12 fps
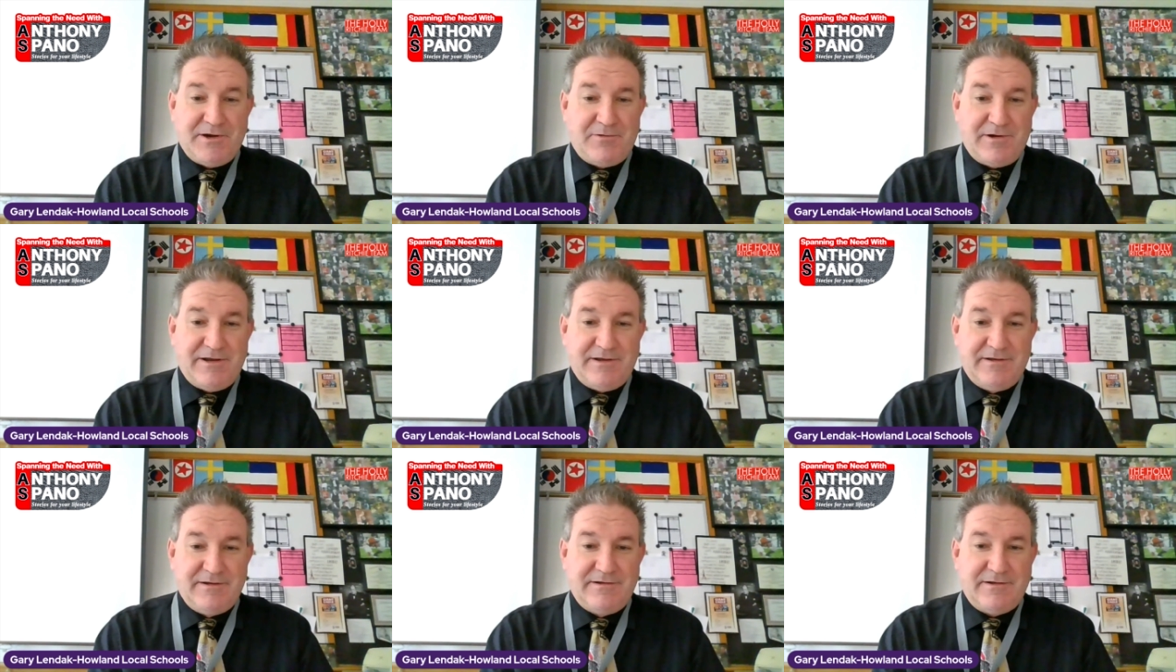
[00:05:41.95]
I
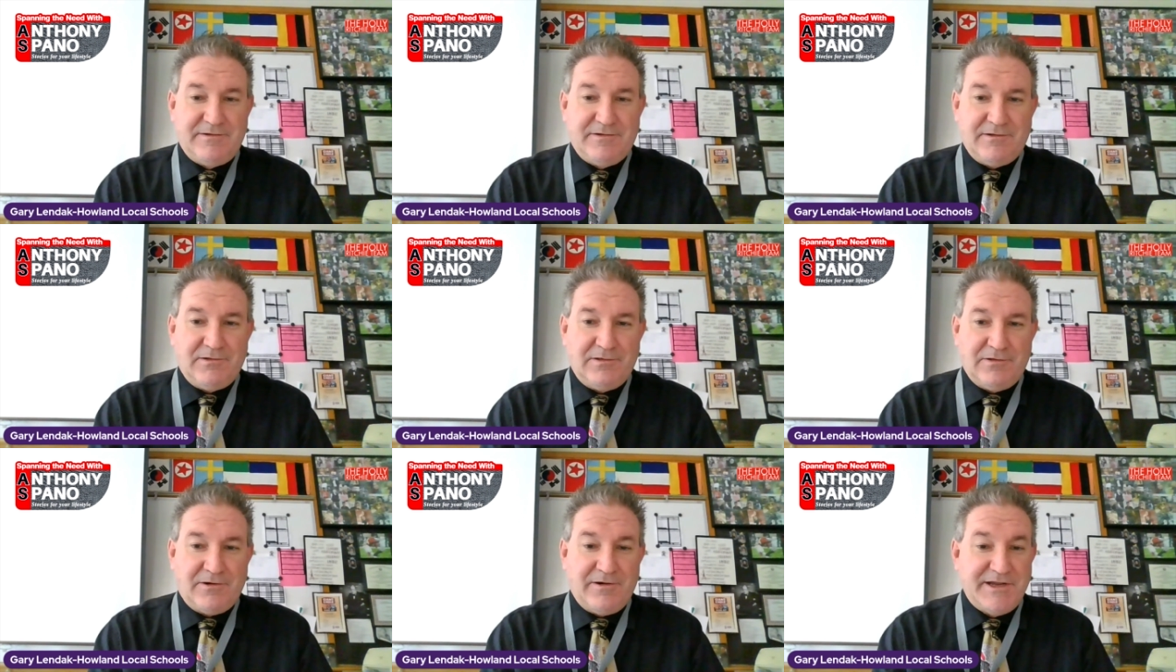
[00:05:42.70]
wanted to, to,
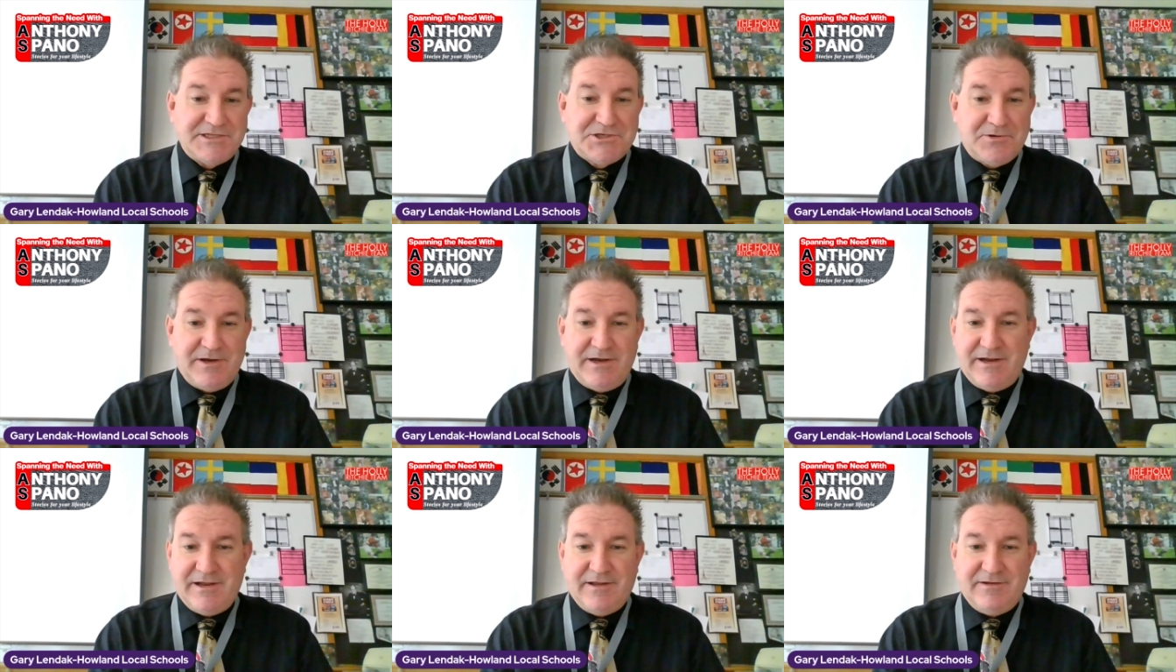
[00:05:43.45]
to learn
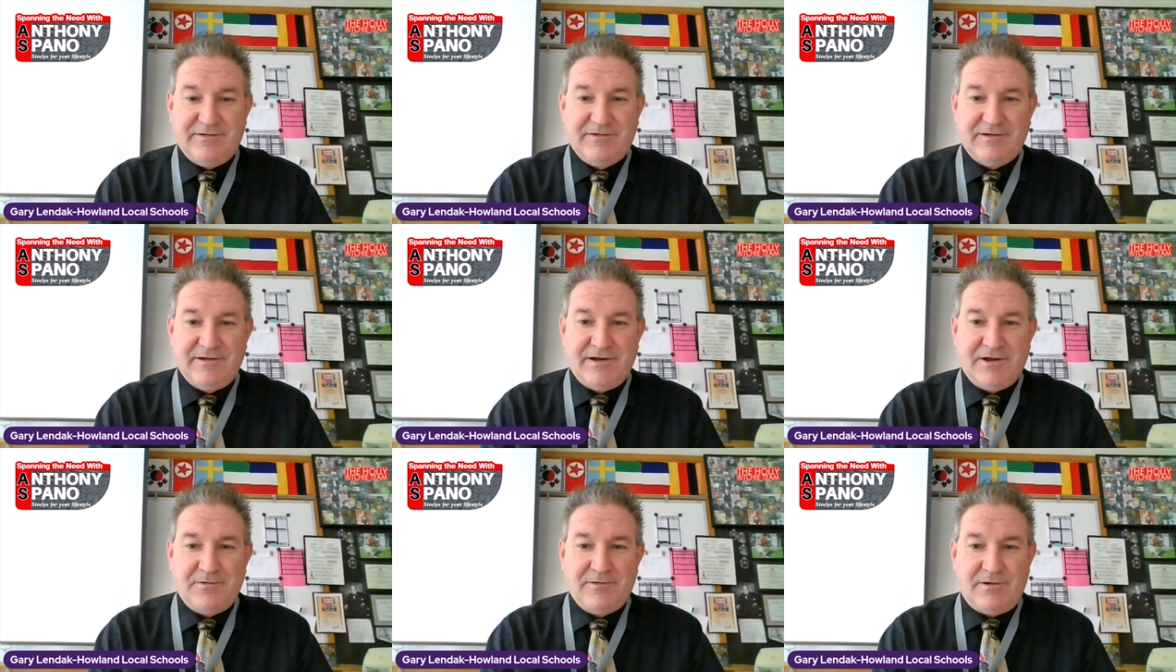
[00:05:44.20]
history, and you
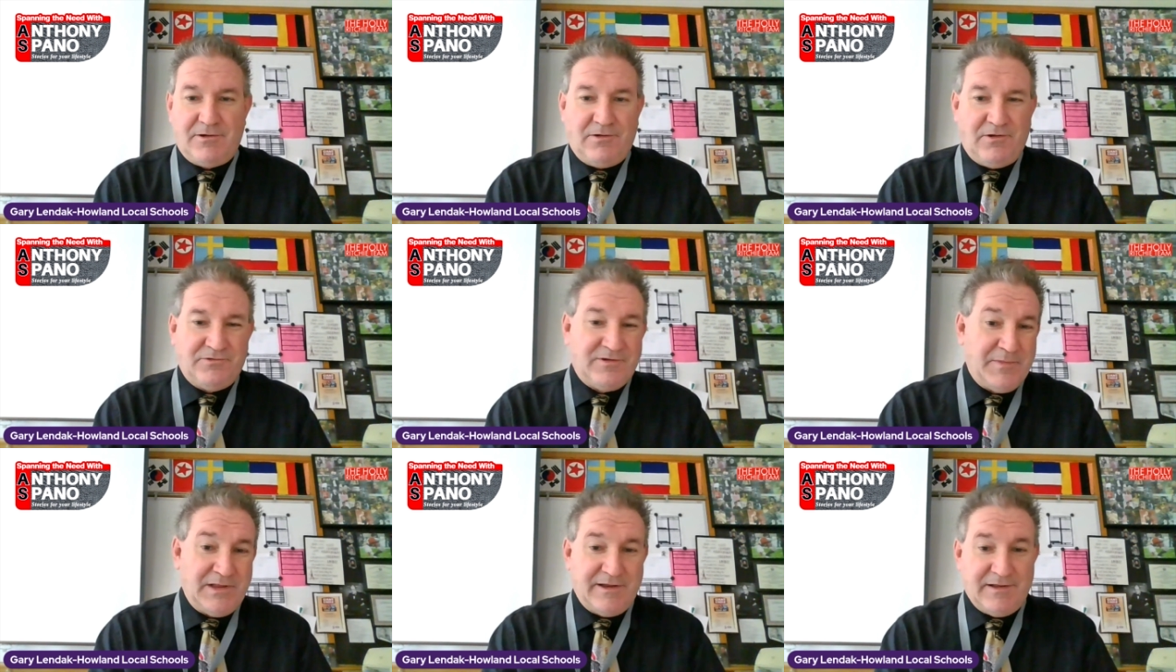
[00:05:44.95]
know,
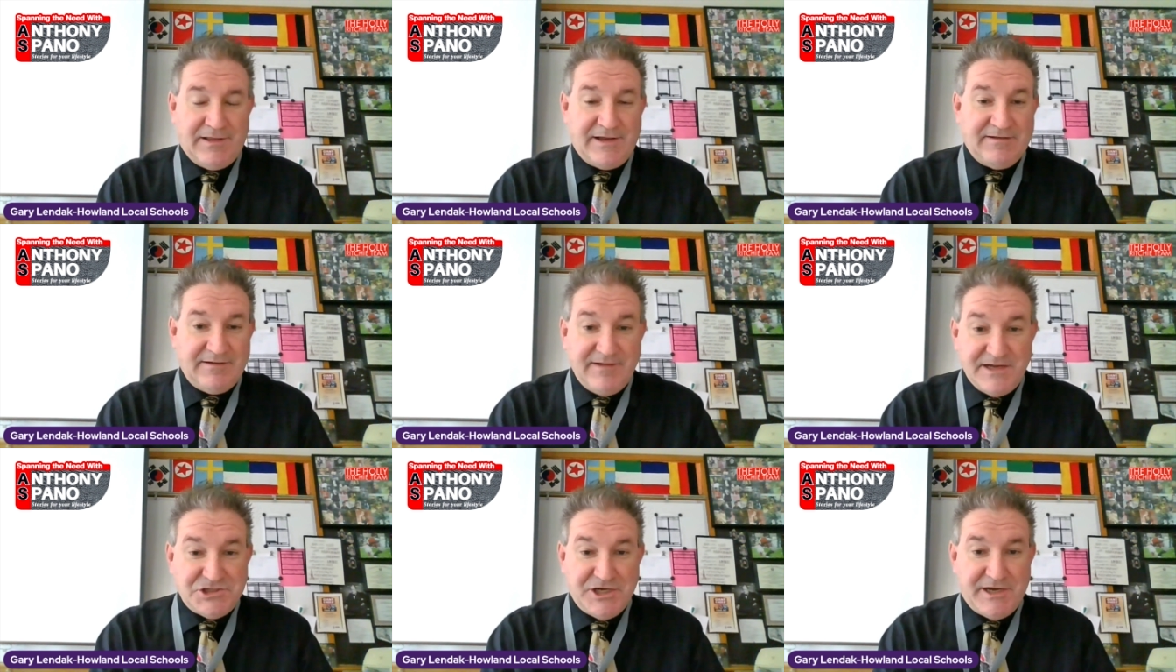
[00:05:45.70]
ultimately it led to
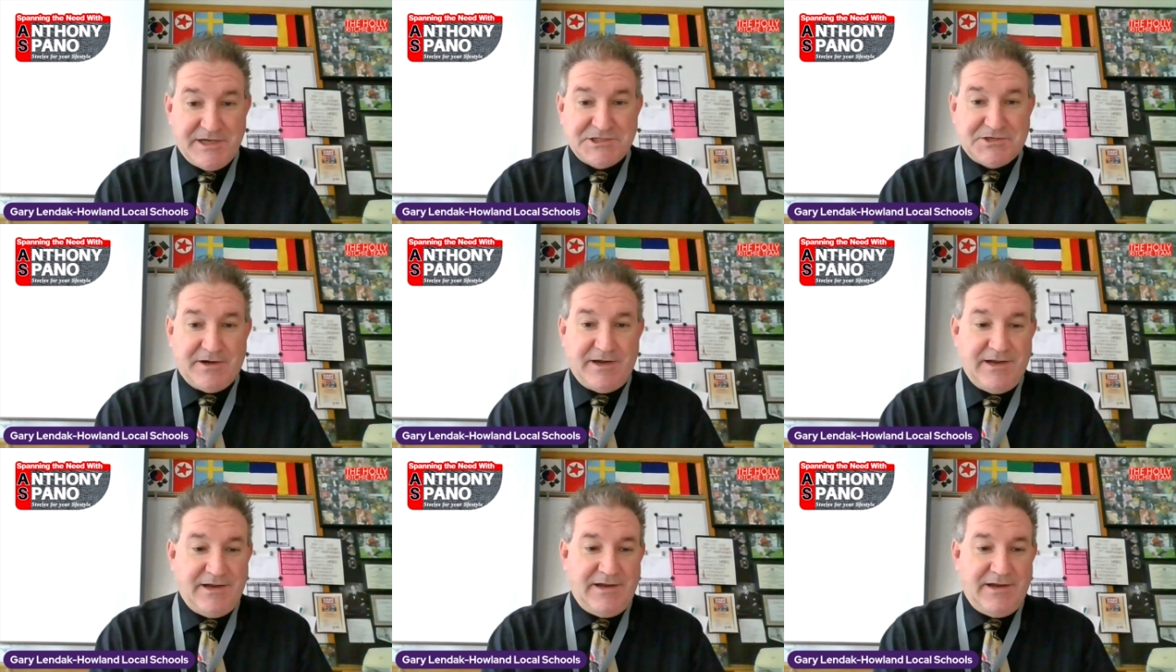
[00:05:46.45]
teaching history.